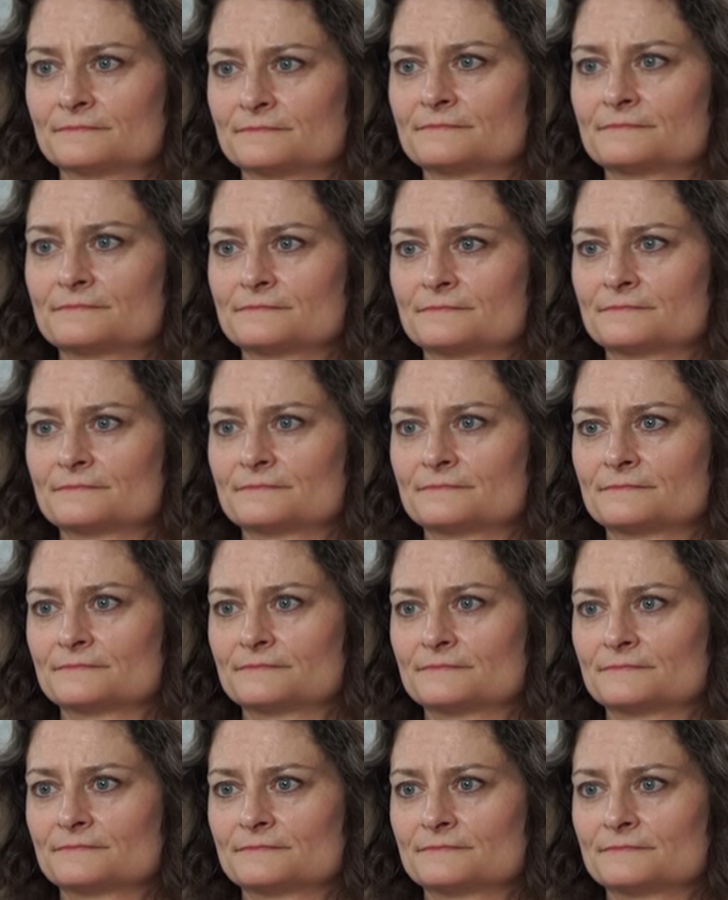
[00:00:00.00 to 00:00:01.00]
uh,
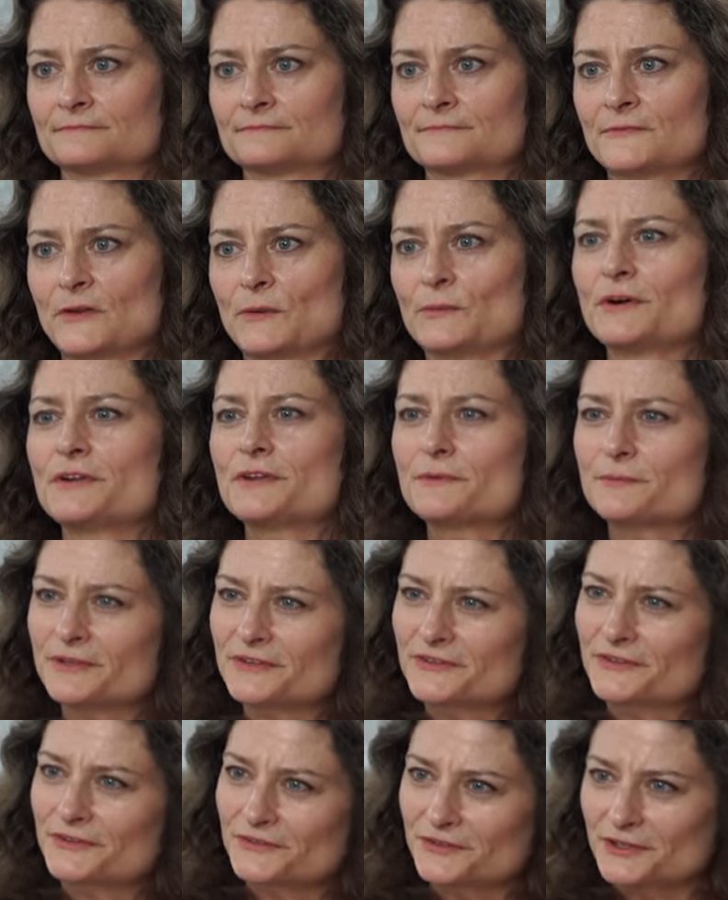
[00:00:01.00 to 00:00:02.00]
cities where- Where are the
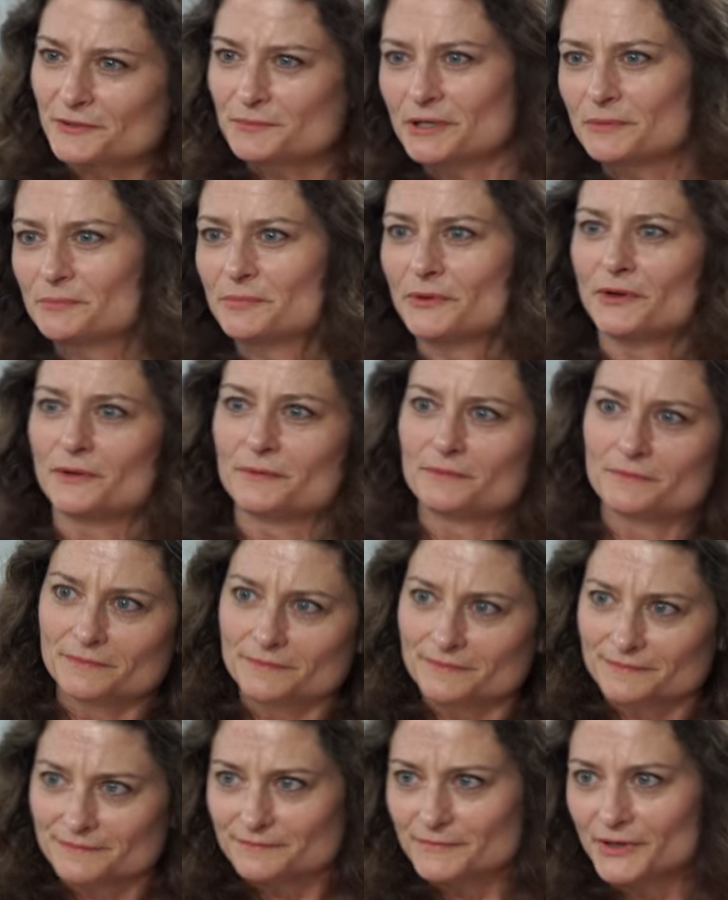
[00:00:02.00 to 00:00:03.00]
ones you see people
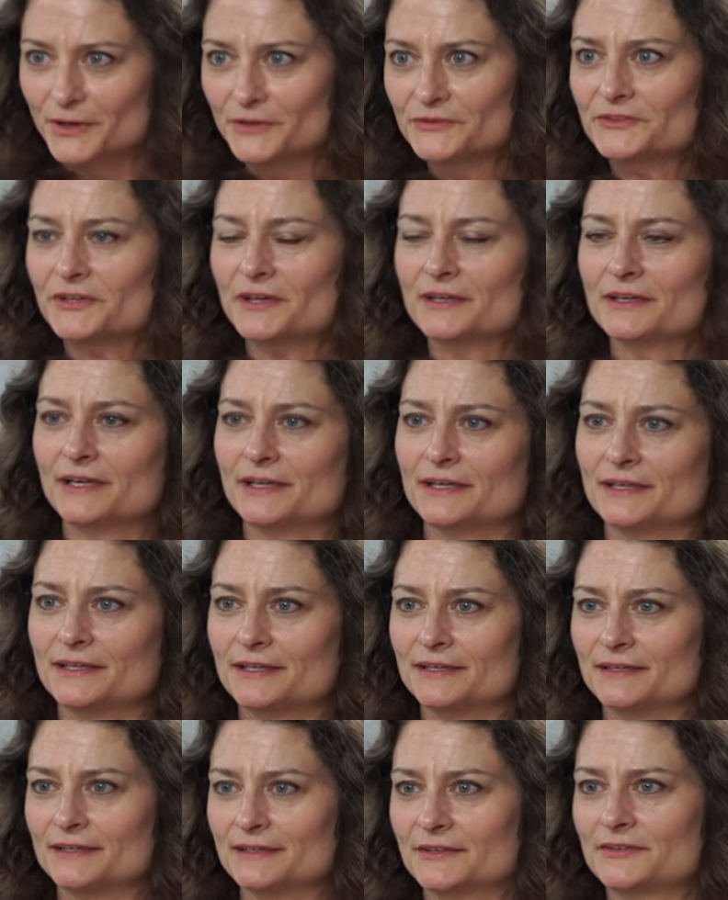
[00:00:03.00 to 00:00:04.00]
most uh,
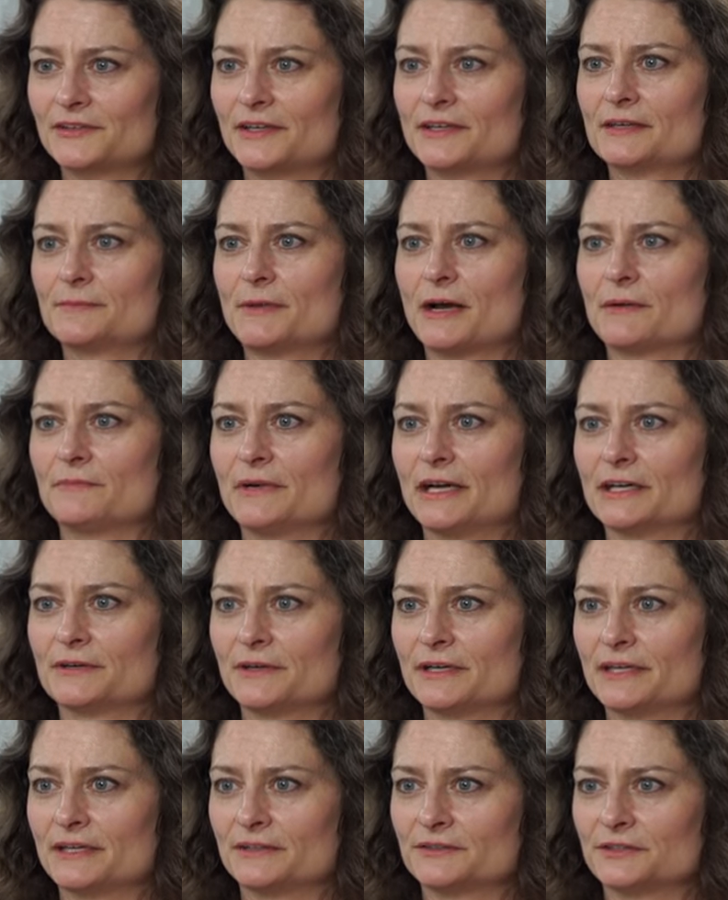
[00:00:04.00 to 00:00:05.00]
uh, excited about
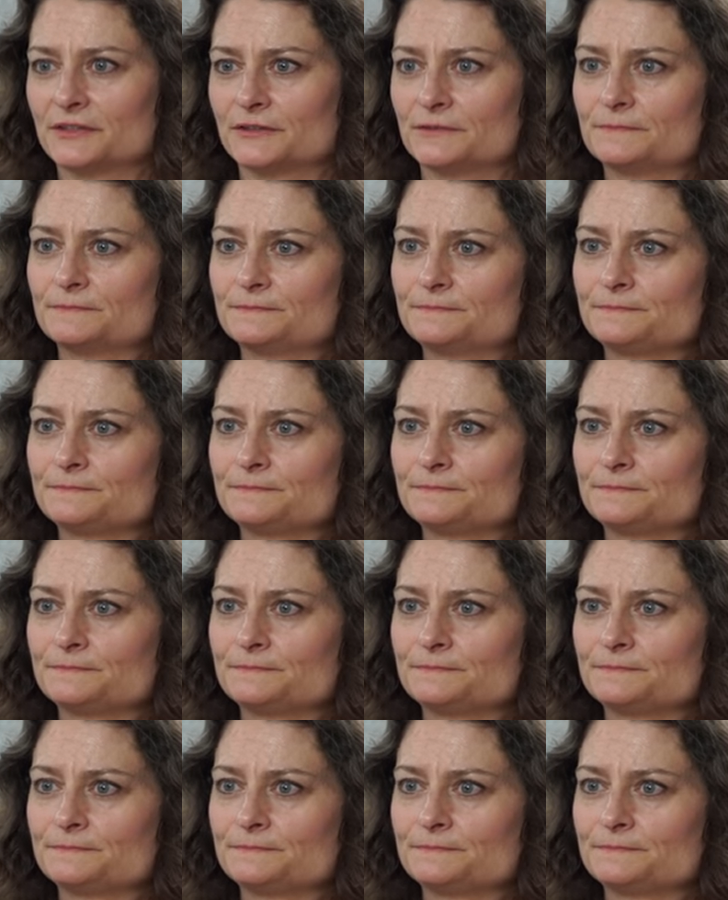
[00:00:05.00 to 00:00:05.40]
migrating to?